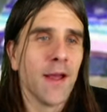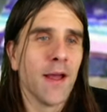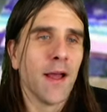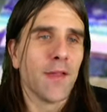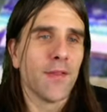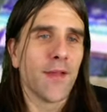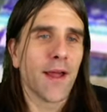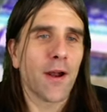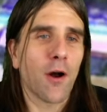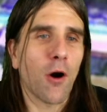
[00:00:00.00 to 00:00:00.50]

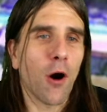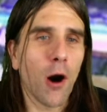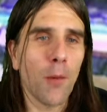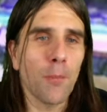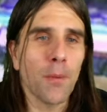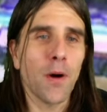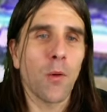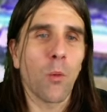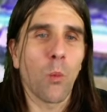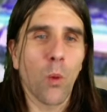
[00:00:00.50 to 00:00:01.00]
then all
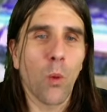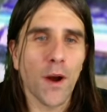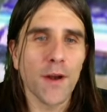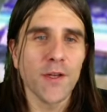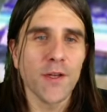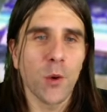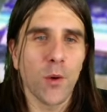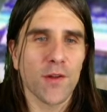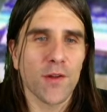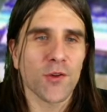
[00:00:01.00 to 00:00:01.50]
but one
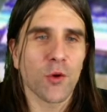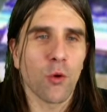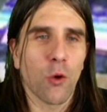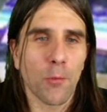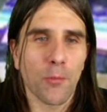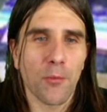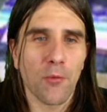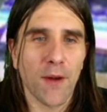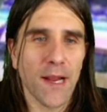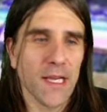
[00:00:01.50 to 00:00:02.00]
U.S.
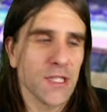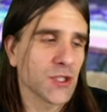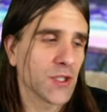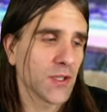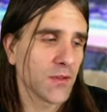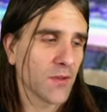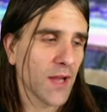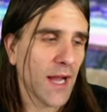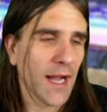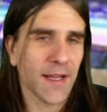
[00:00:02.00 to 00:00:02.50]

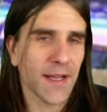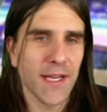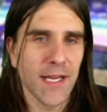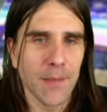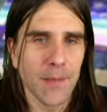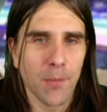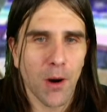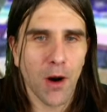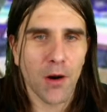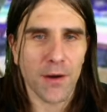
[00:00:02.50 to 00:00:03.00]
corporation,
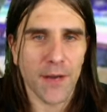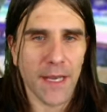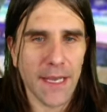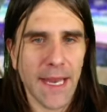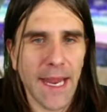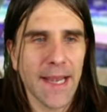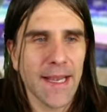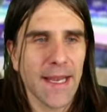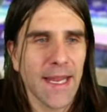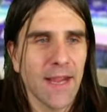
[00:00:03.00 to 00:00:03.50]
Lockheed Martin,
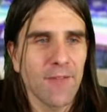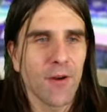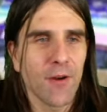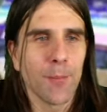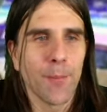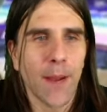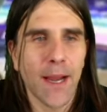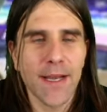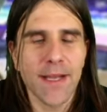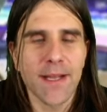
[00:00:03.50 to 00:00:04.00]
and
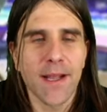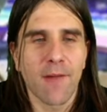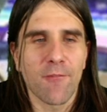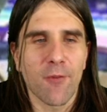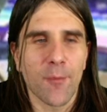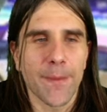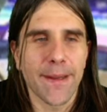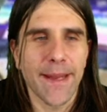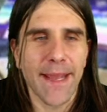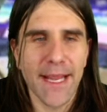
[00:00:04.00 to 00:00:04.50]
even many
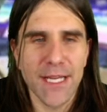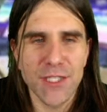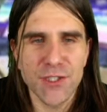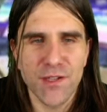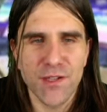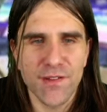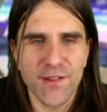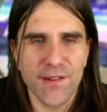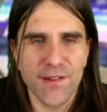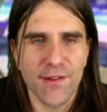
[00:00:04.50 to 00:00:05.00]
government
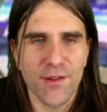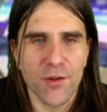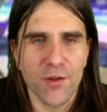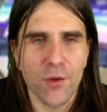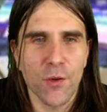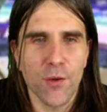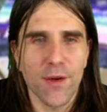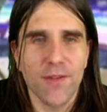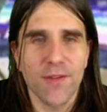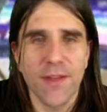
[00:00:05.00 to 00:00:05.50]
agencies,
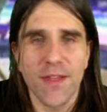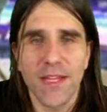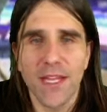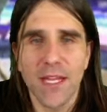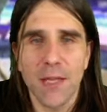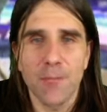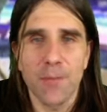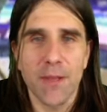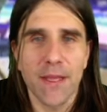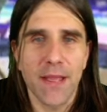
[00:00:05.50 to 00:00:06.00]
including the
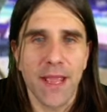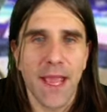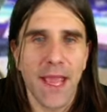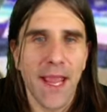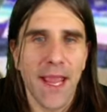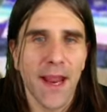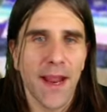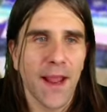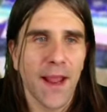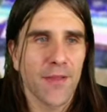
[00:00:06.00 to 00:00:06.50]

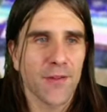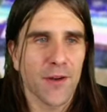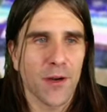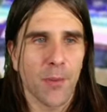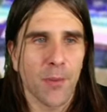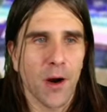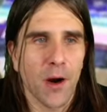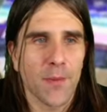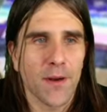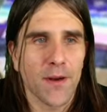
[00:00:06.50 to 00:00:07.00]
EPA and the
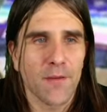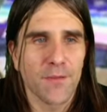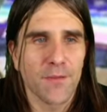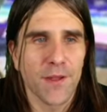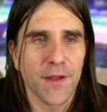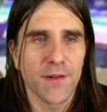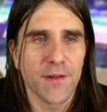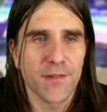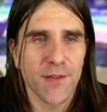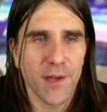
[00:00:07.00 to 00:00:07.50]
Department of
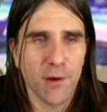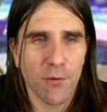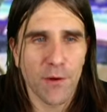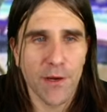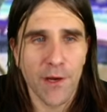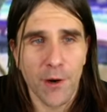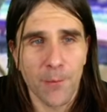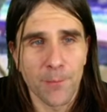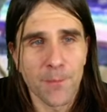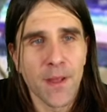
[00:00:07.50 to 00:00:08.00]
the
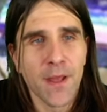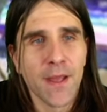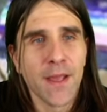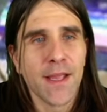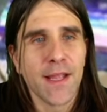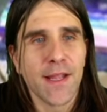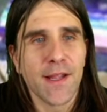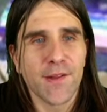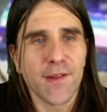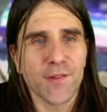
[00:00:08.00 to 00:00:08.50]
Interior.
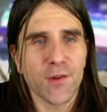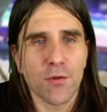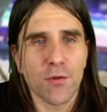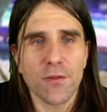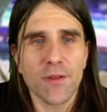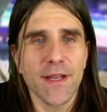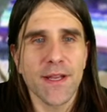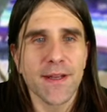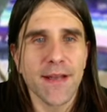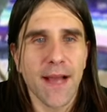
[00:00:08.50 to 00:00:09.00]
He's
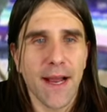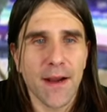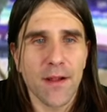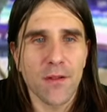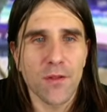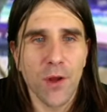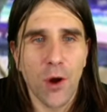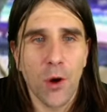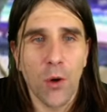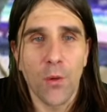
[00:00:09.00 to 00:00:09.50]
certainly not
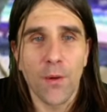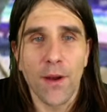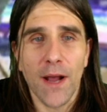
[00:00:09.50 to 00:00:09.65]
alone